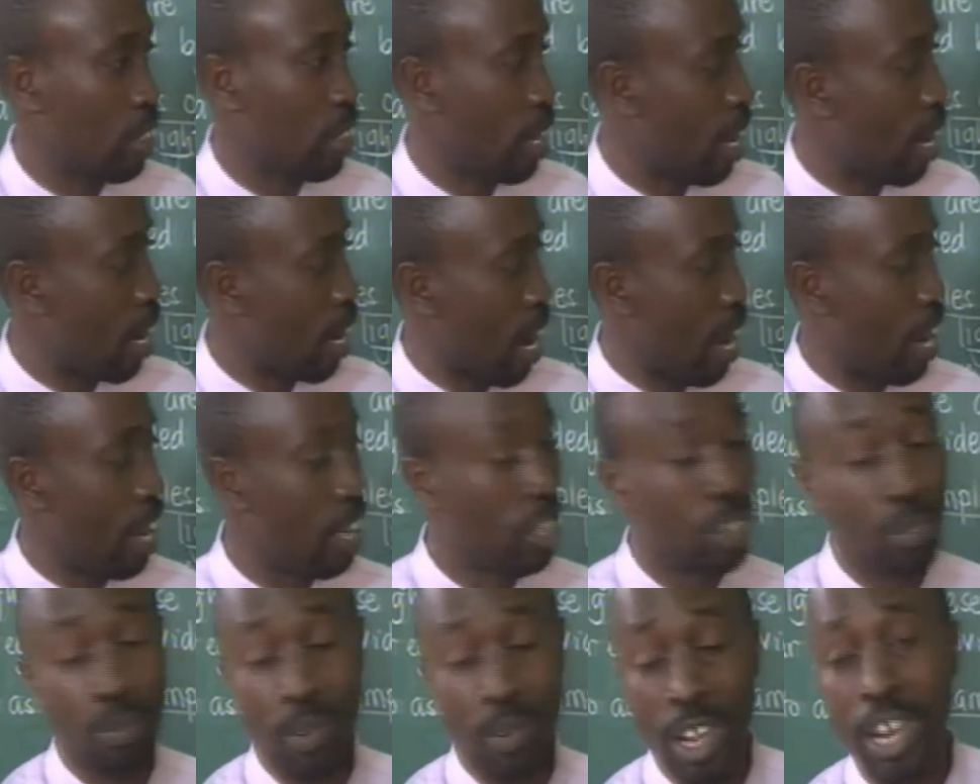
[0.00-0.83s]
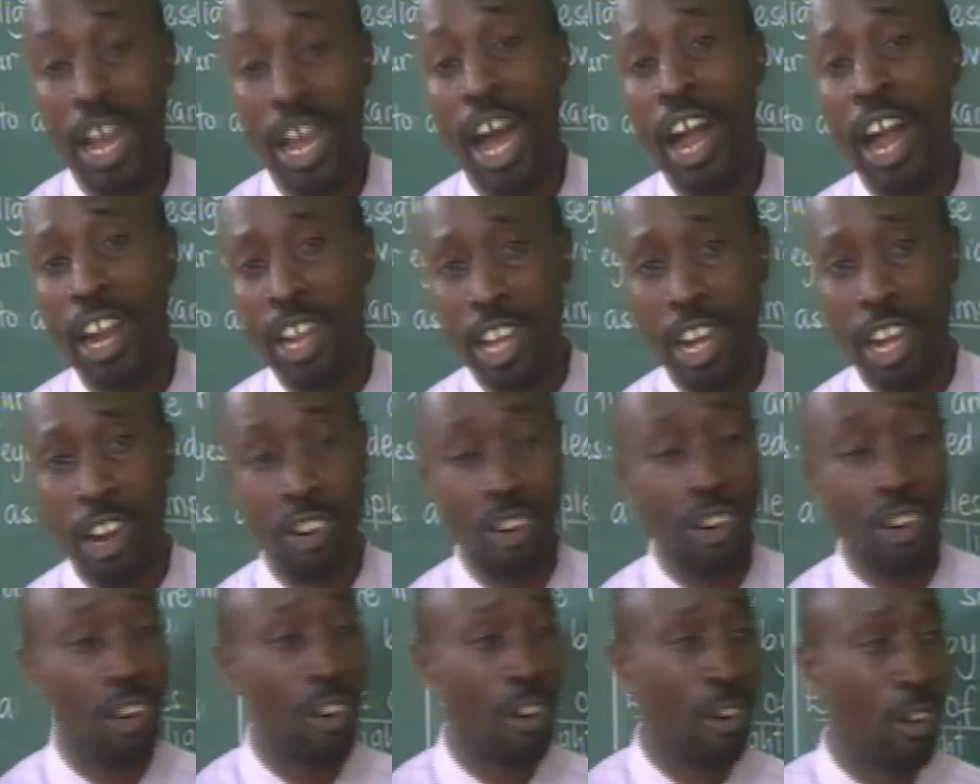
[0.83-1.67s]
like I explained earlier
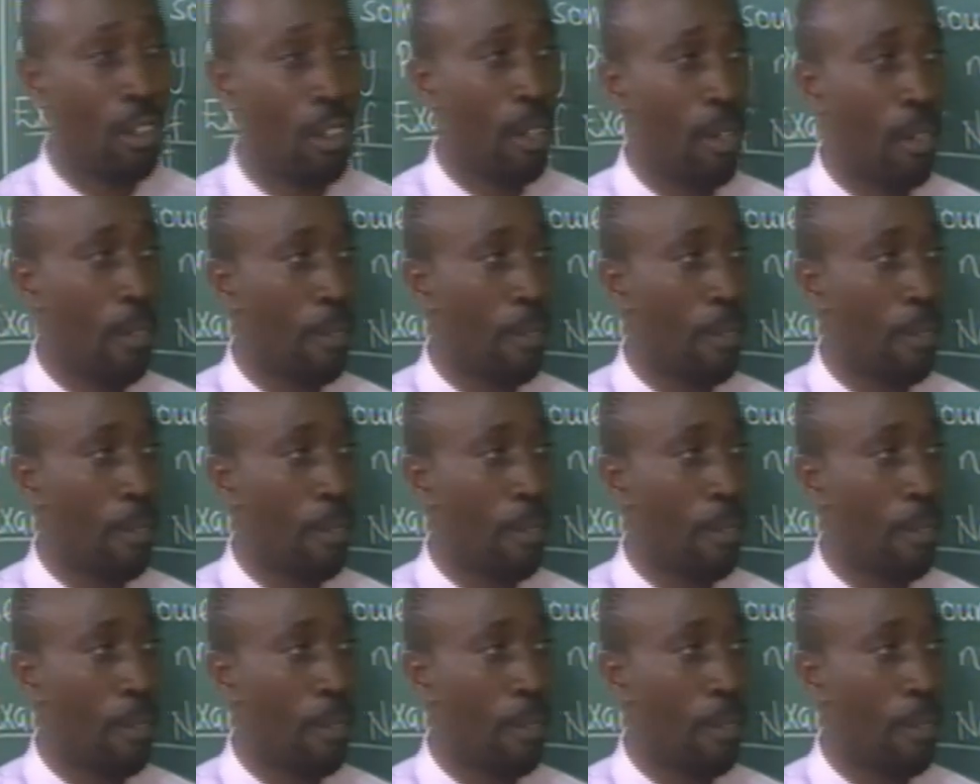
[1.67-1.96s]
on,